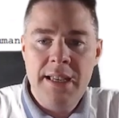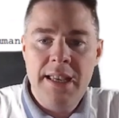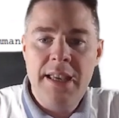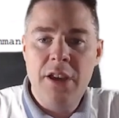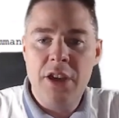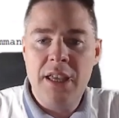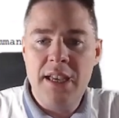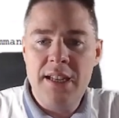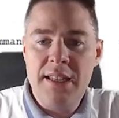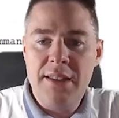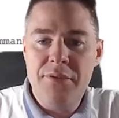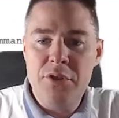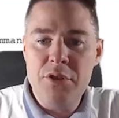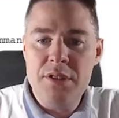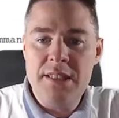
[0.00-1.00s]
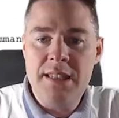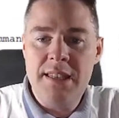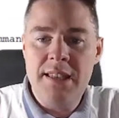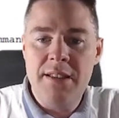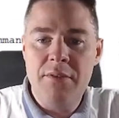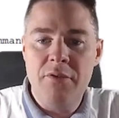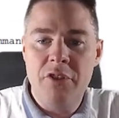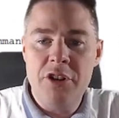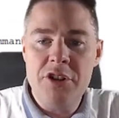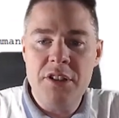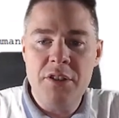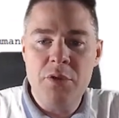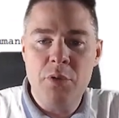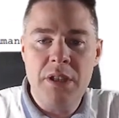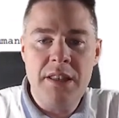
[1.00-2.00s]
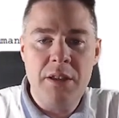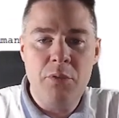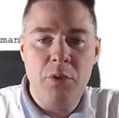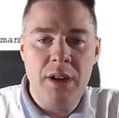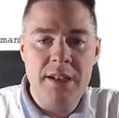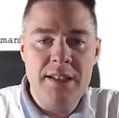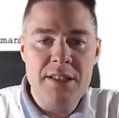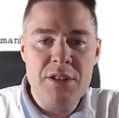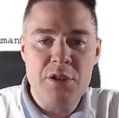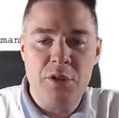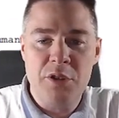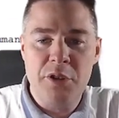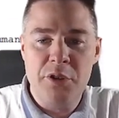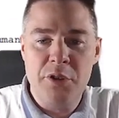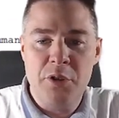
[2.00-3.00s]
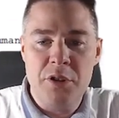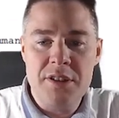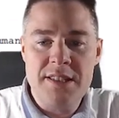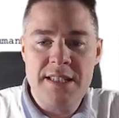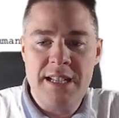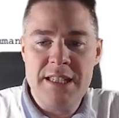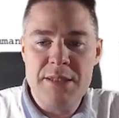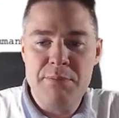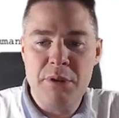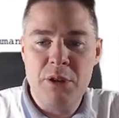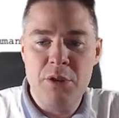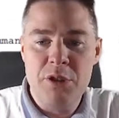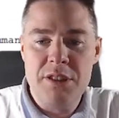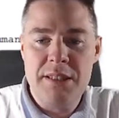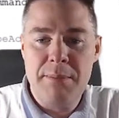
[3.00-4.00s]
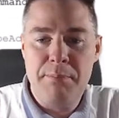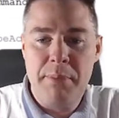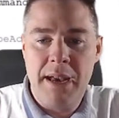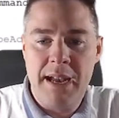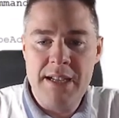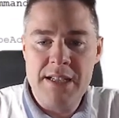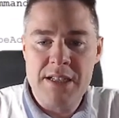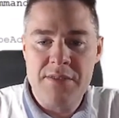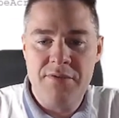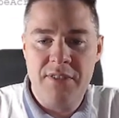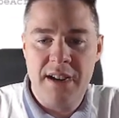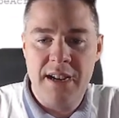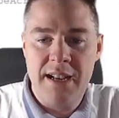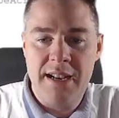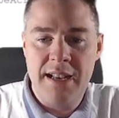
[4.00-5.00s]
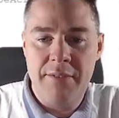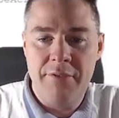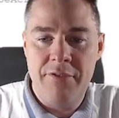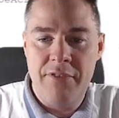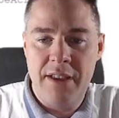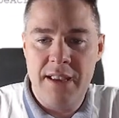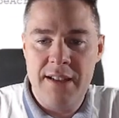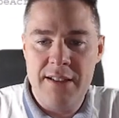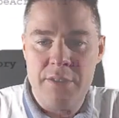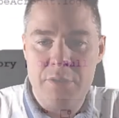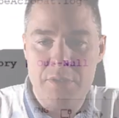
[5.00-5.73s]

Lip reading: Again, if you see version 21 installed on yours, that's because the patch file have failed to